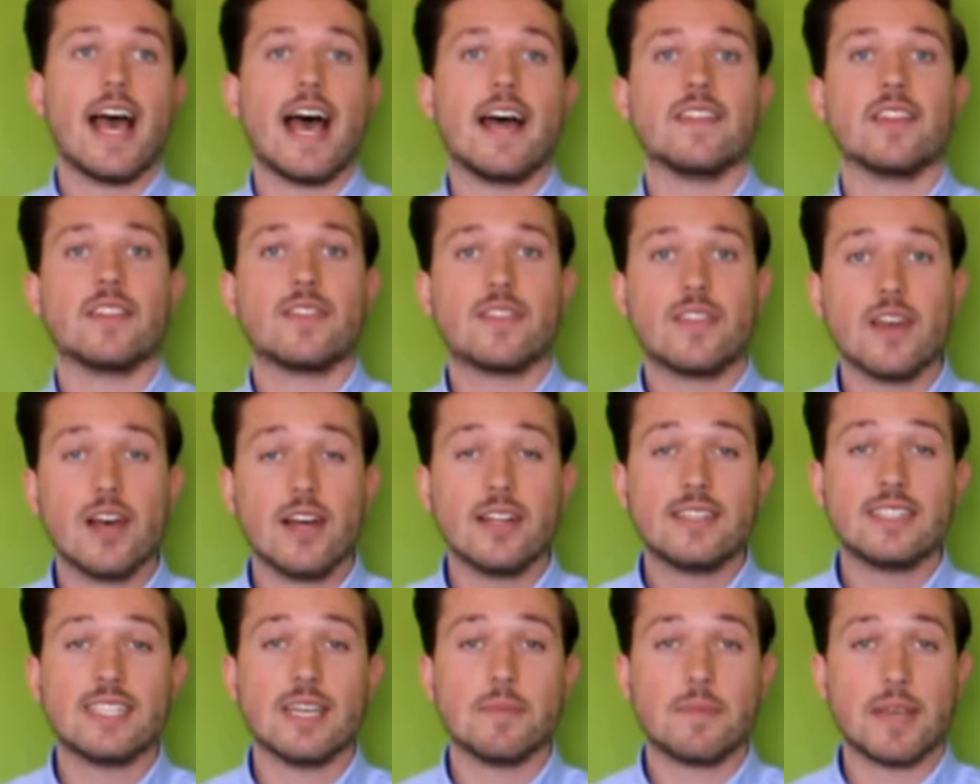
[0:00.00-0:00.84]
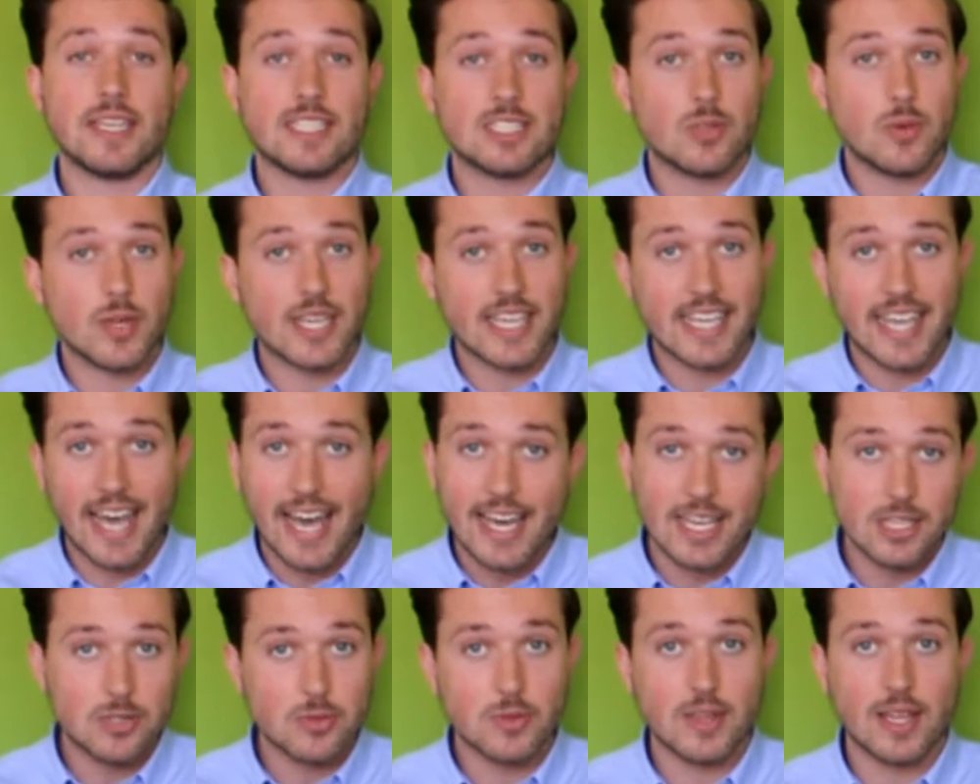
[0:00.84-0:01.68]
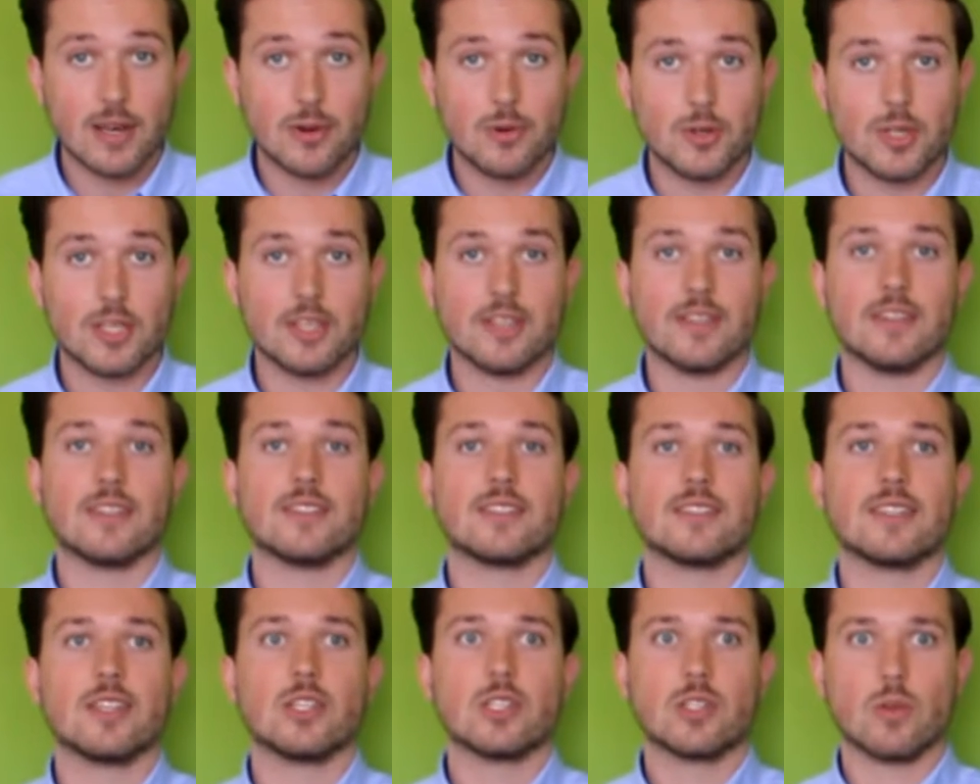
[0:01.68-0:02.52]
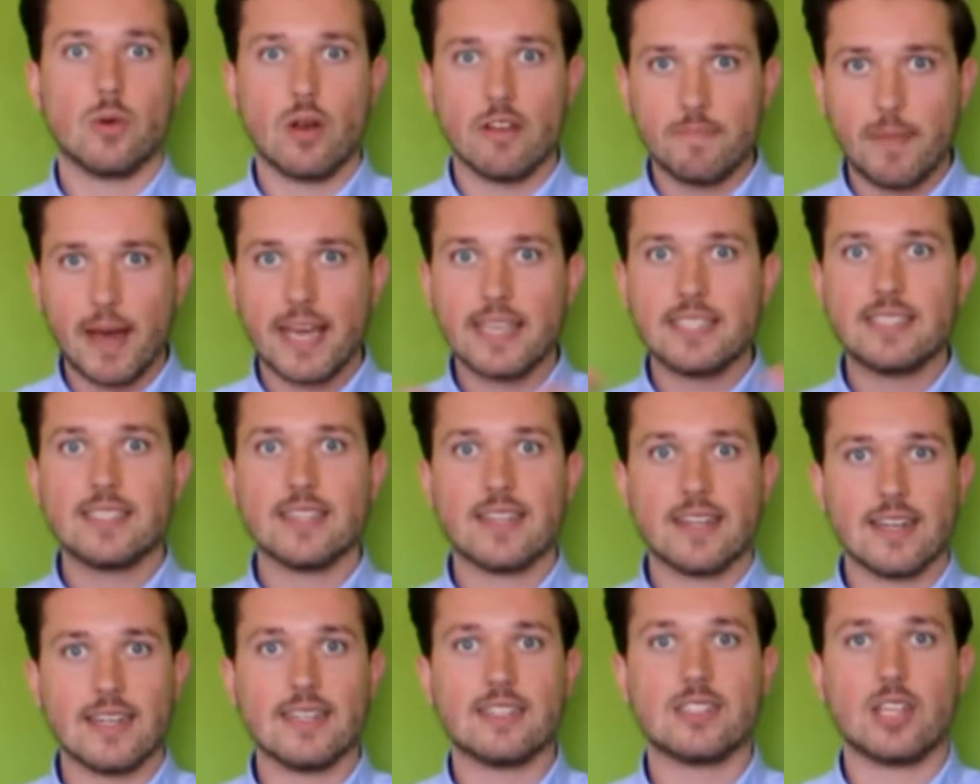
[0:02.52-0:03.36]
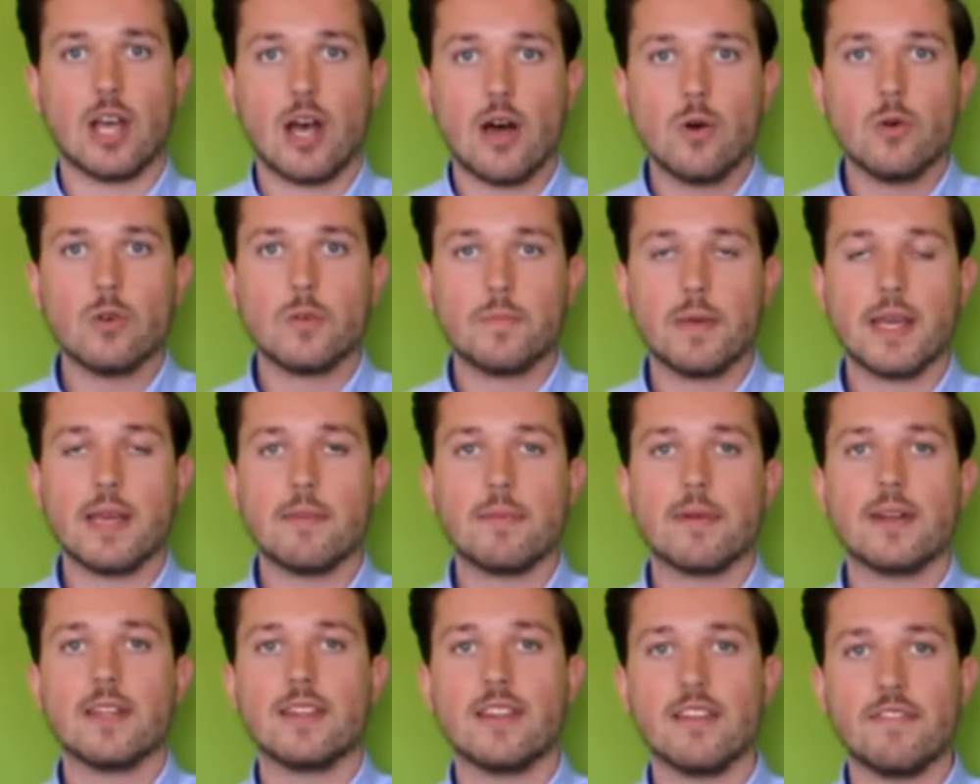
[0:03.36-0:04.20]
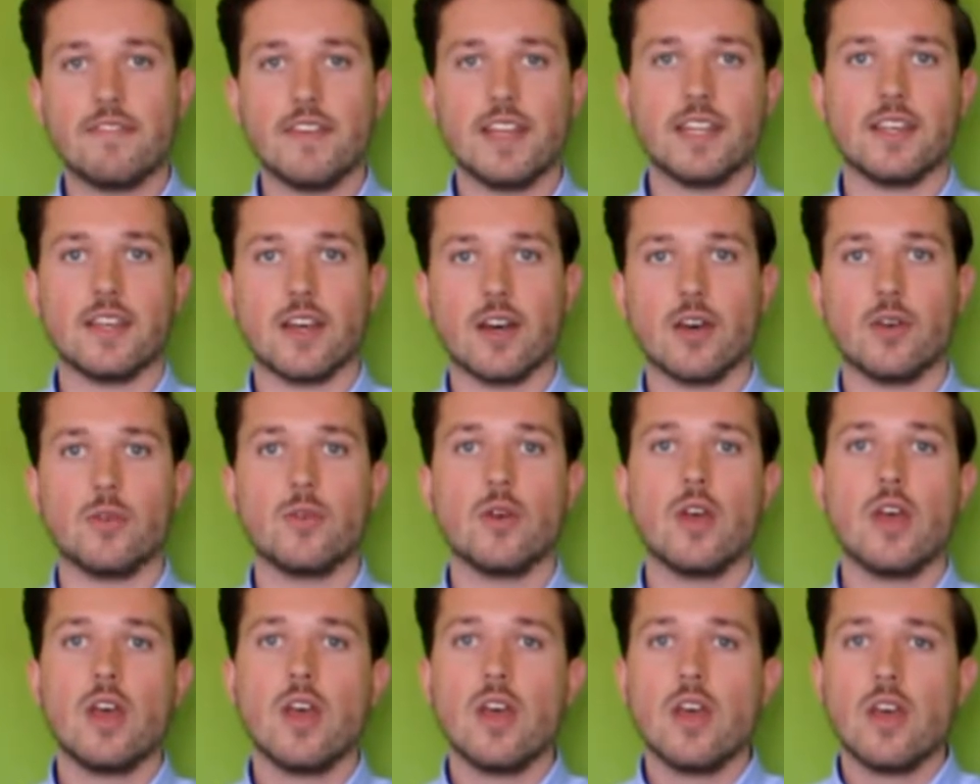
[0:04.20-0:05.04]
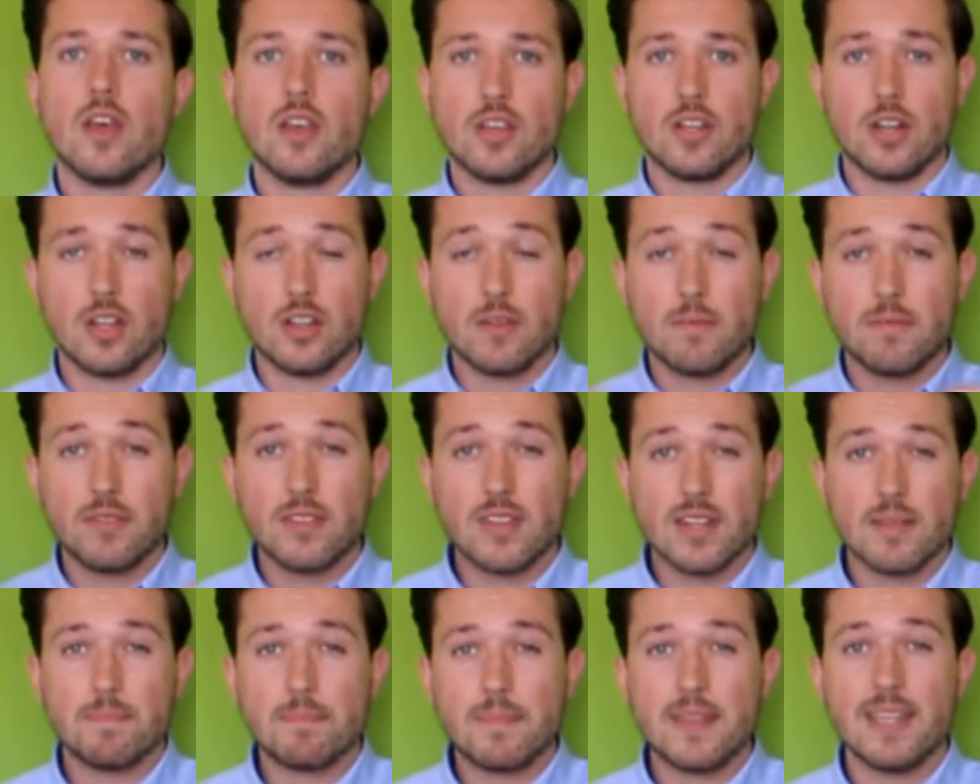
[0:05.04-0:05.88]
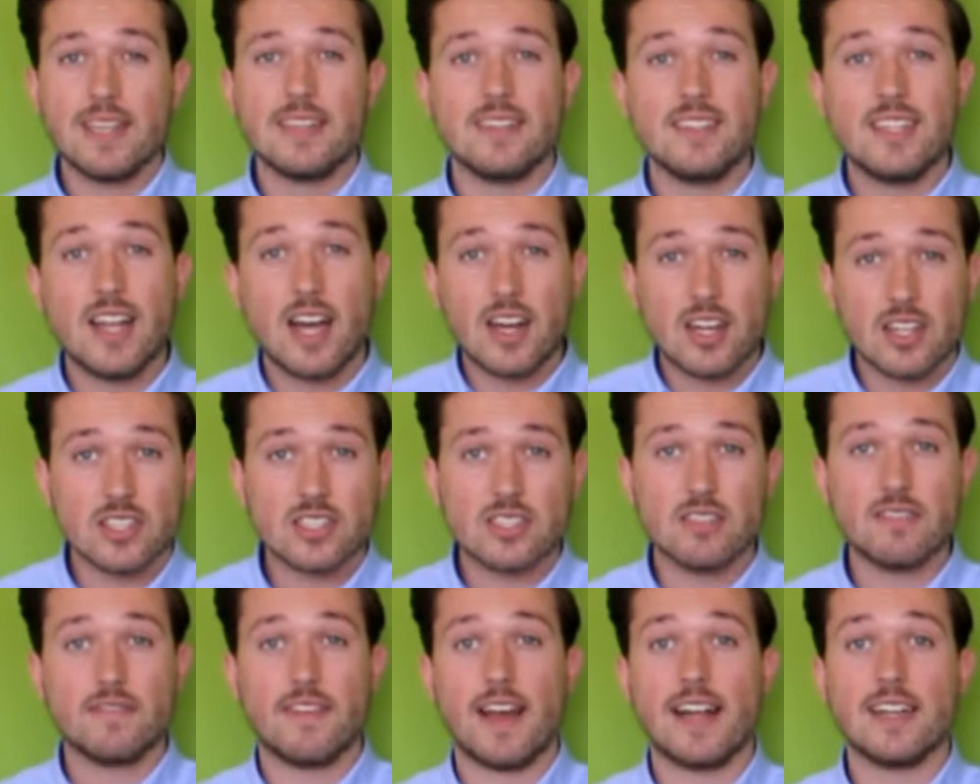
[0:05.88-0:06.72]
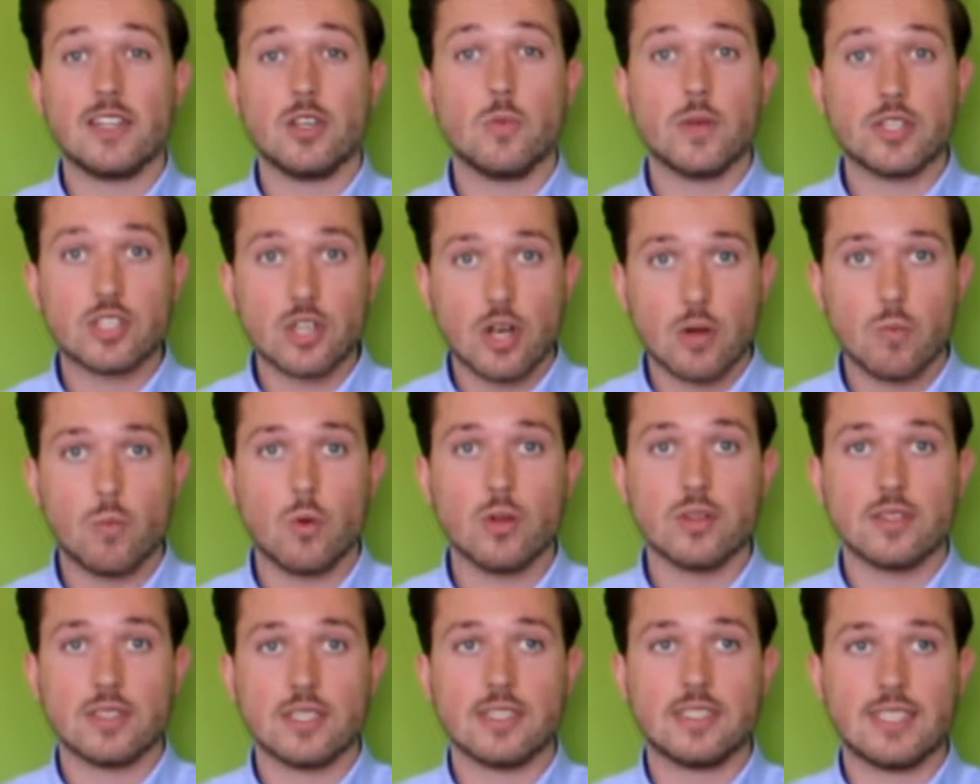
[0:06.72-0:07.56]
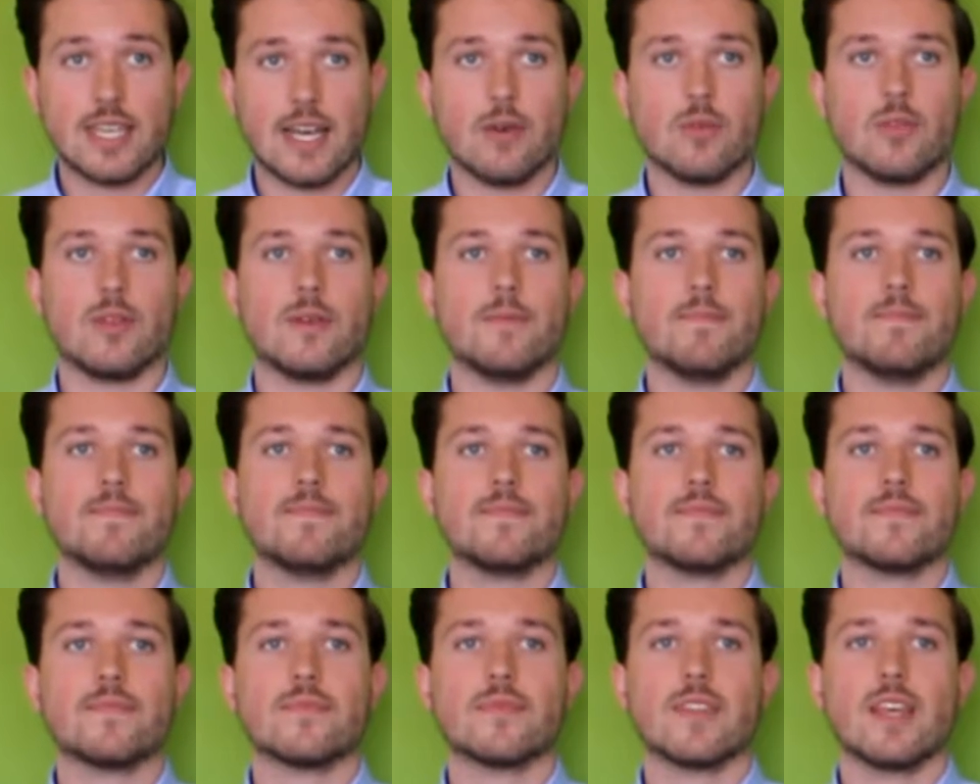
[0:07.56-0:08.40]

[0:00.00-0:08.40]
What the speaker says: And the third tip is to engage with that audience. So I've basically told people in the video, the nuggets of value which I want to tell them.